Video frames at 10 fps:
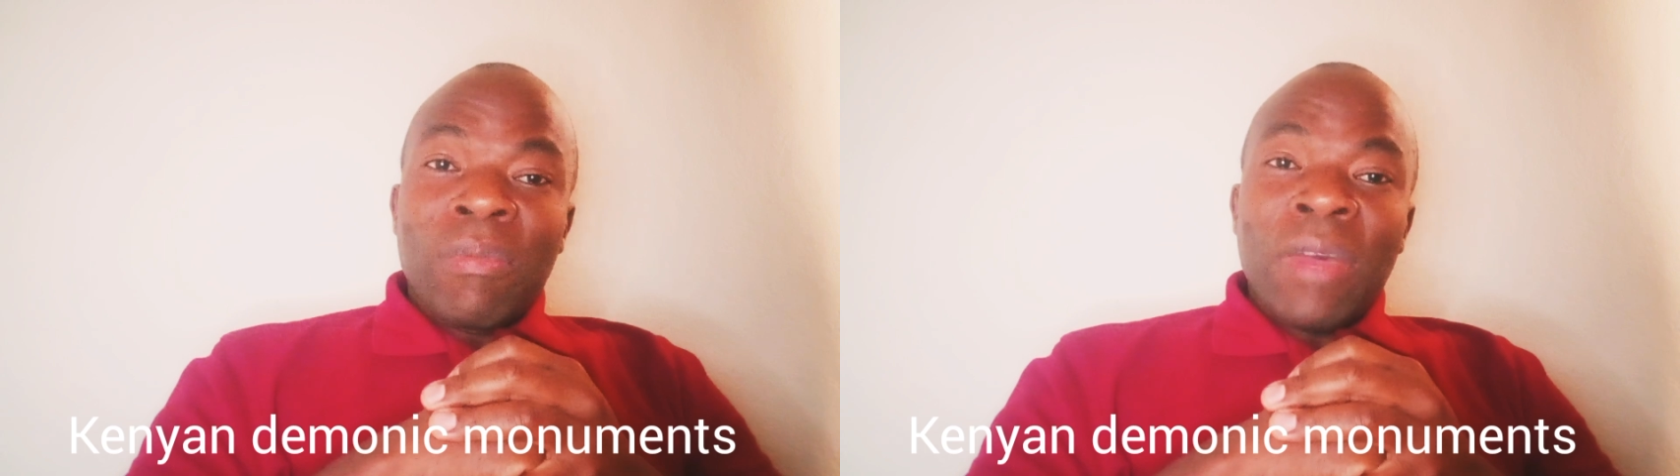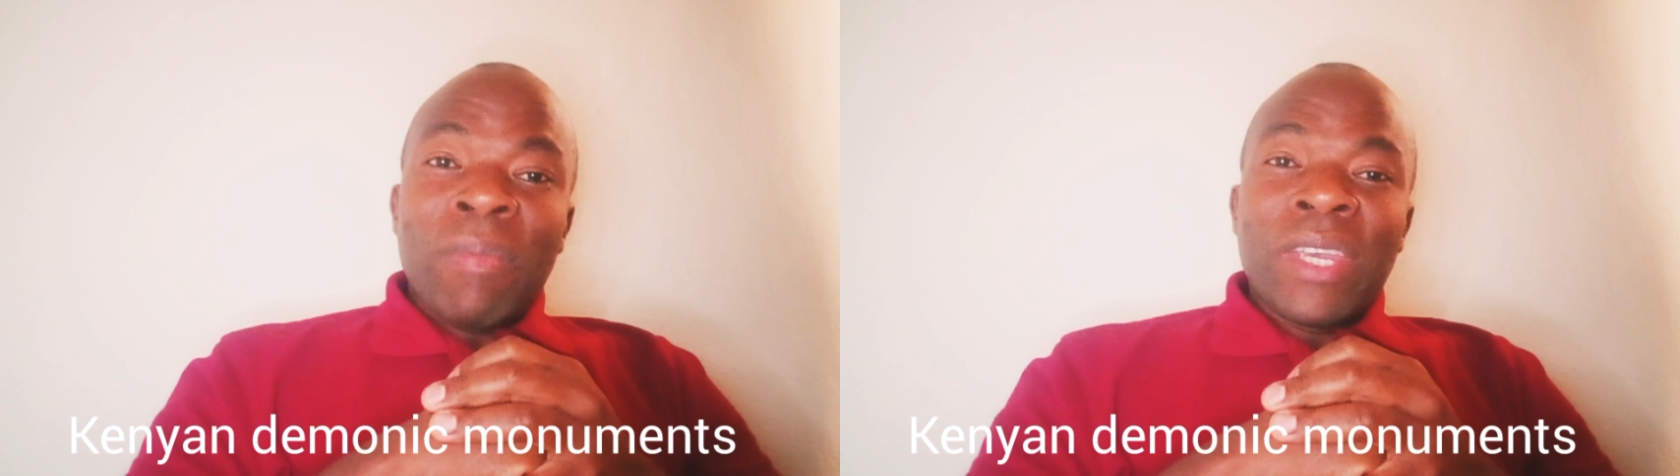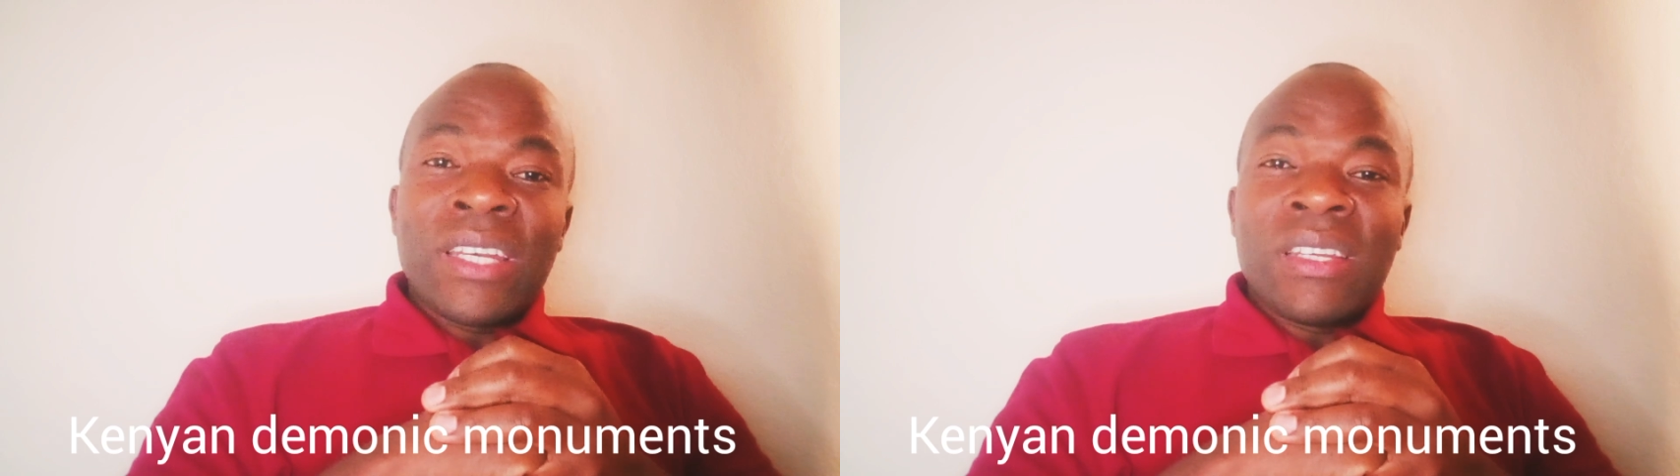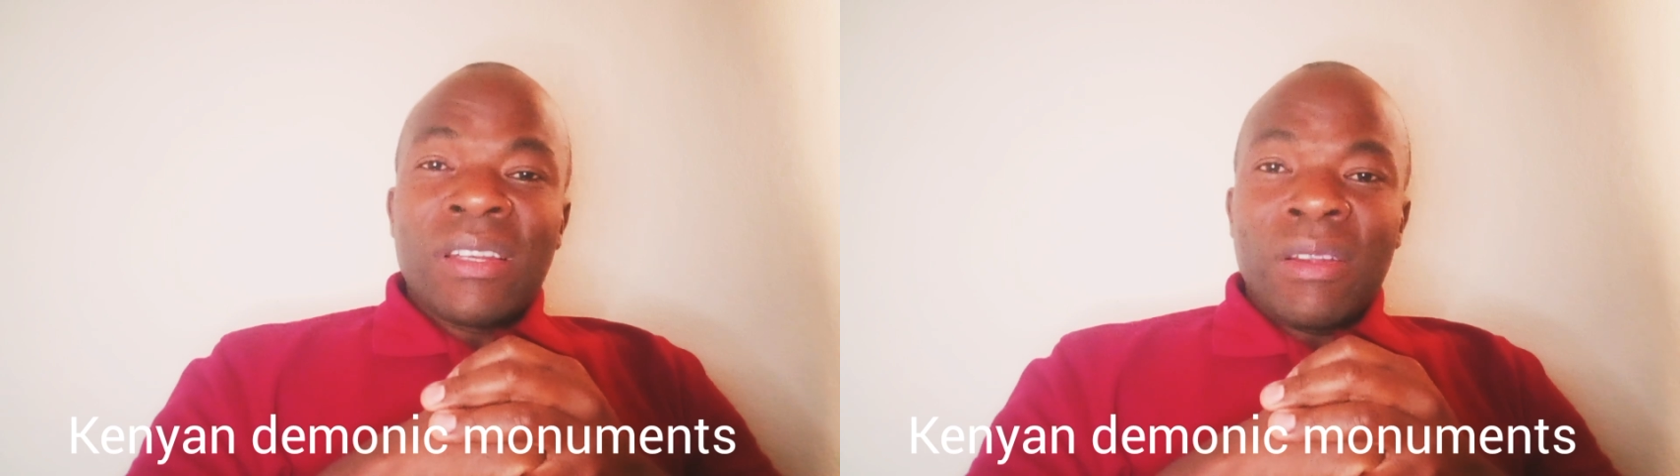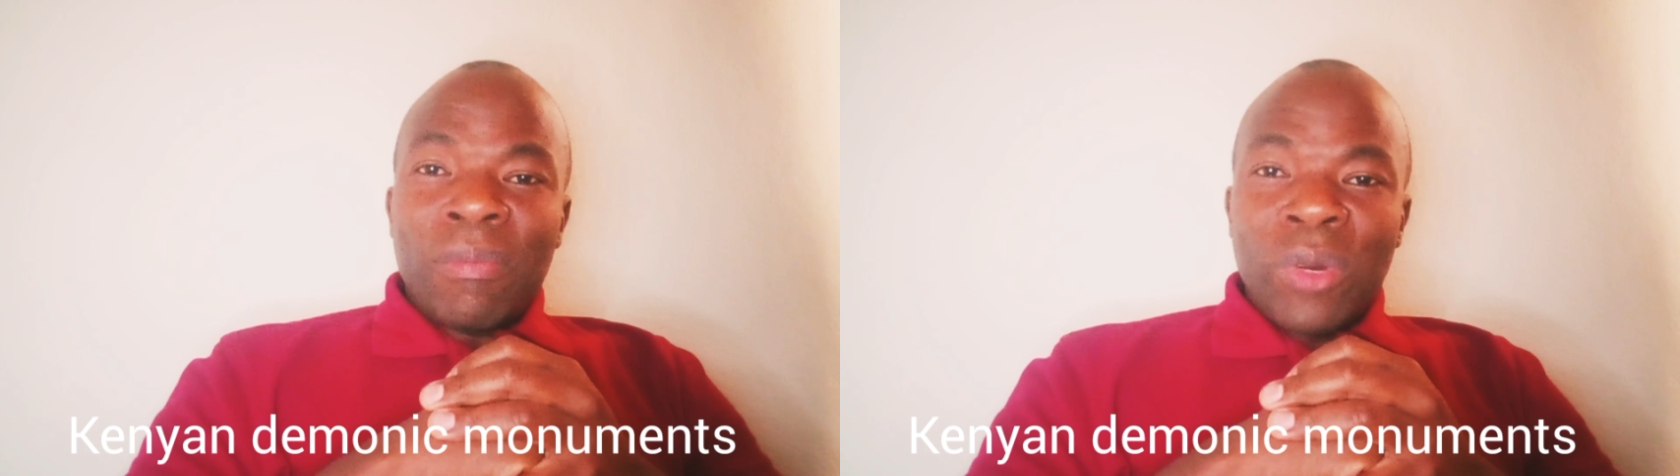mummied
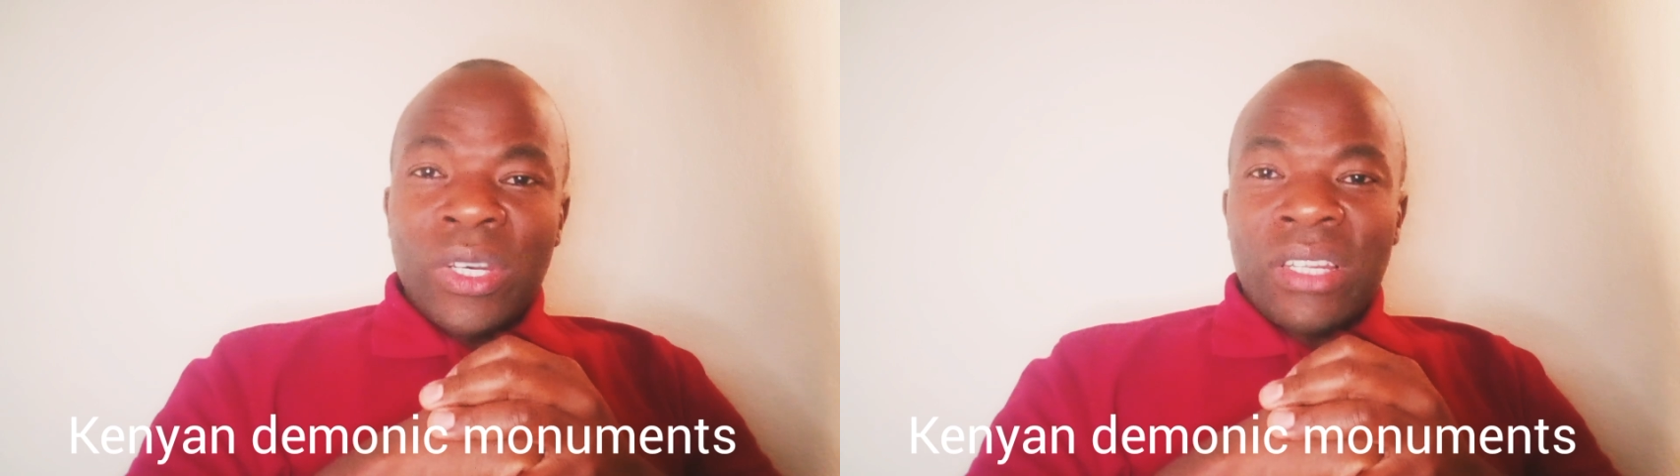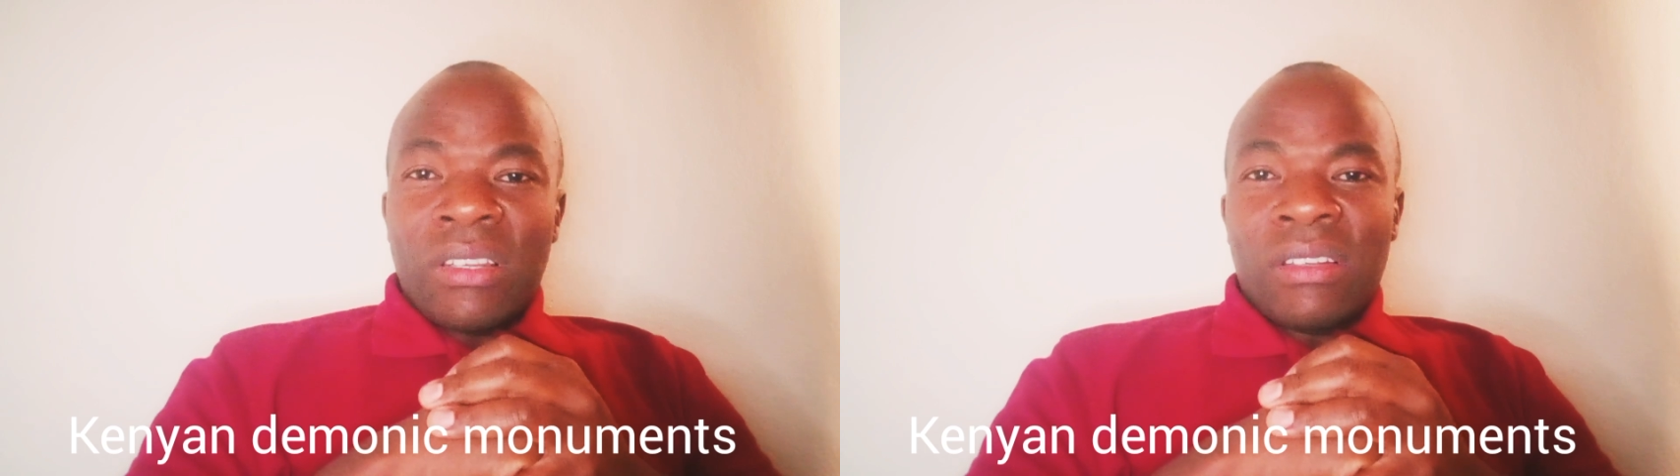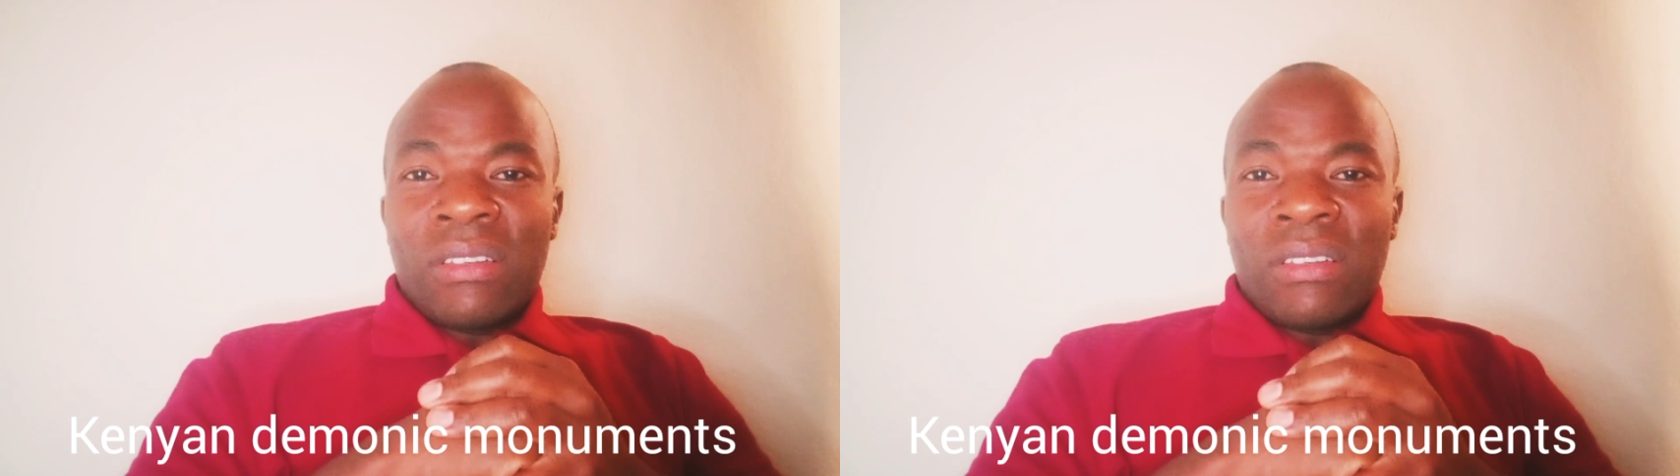body.